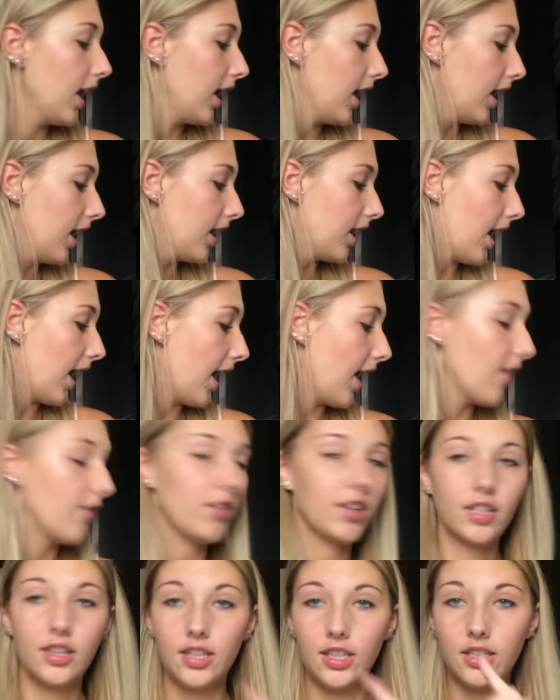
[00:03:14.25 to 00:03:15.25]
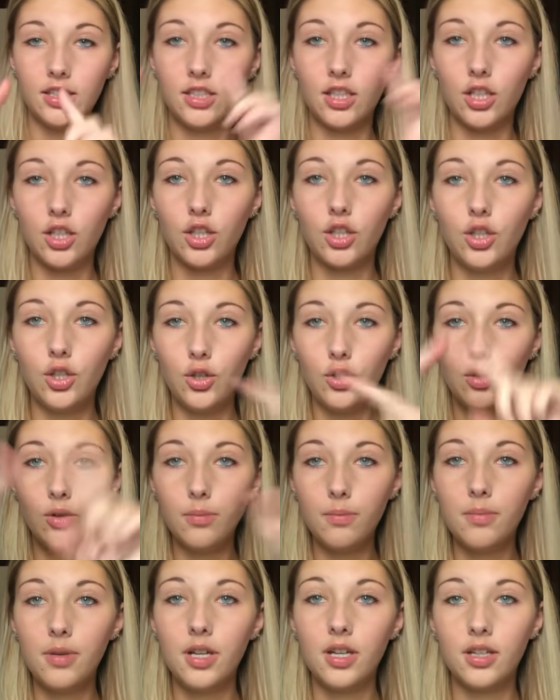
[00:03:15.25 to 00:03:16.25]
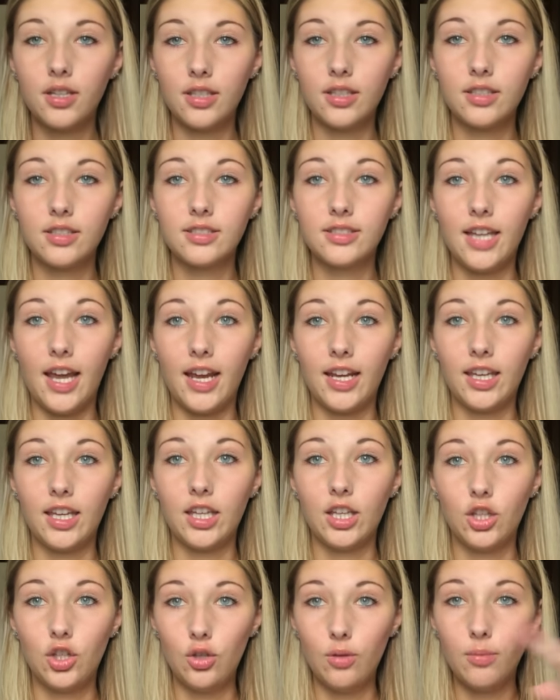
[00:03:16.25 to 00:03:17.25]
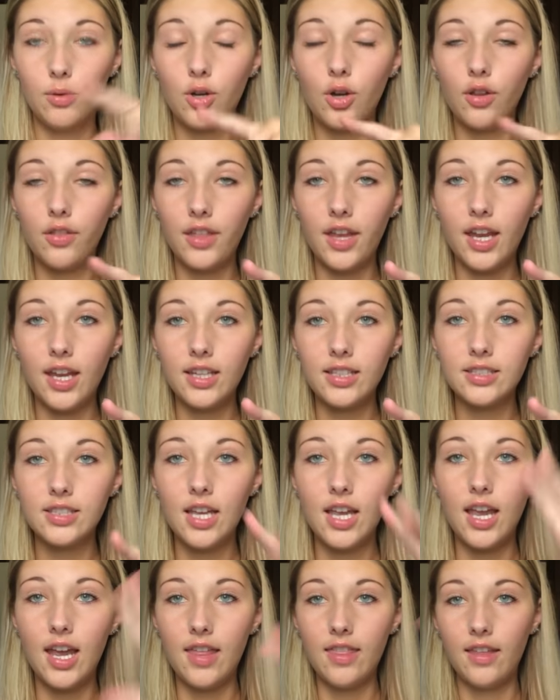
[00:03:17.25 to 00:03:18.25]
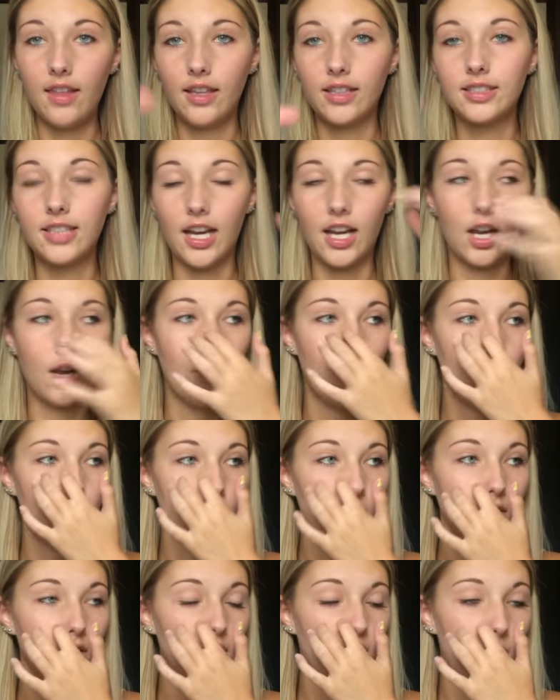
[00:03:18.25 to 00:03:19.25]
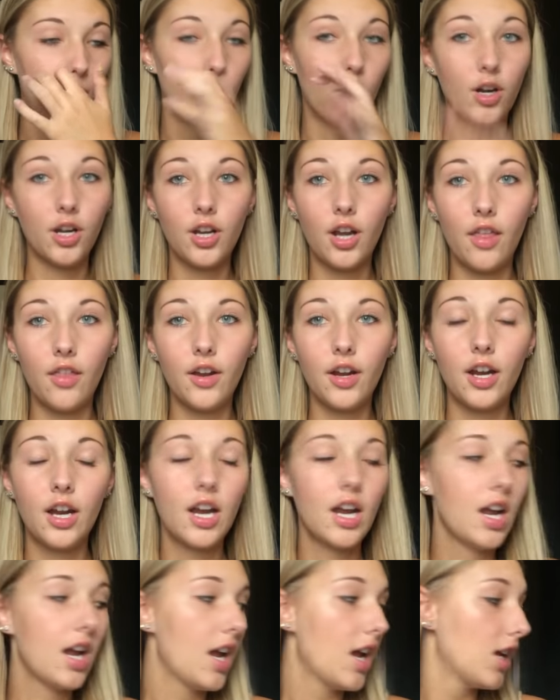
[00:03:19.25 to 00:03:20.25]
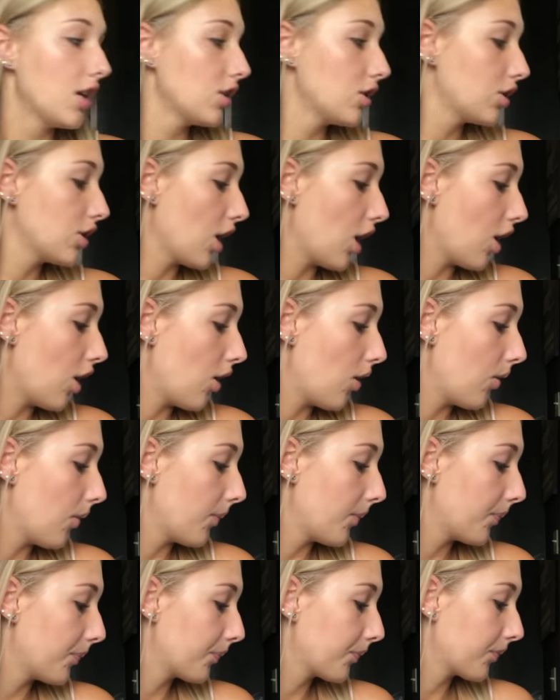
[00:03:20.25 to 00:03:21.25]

and I have like these cube stacking cubicle things and they like stack on one on one another so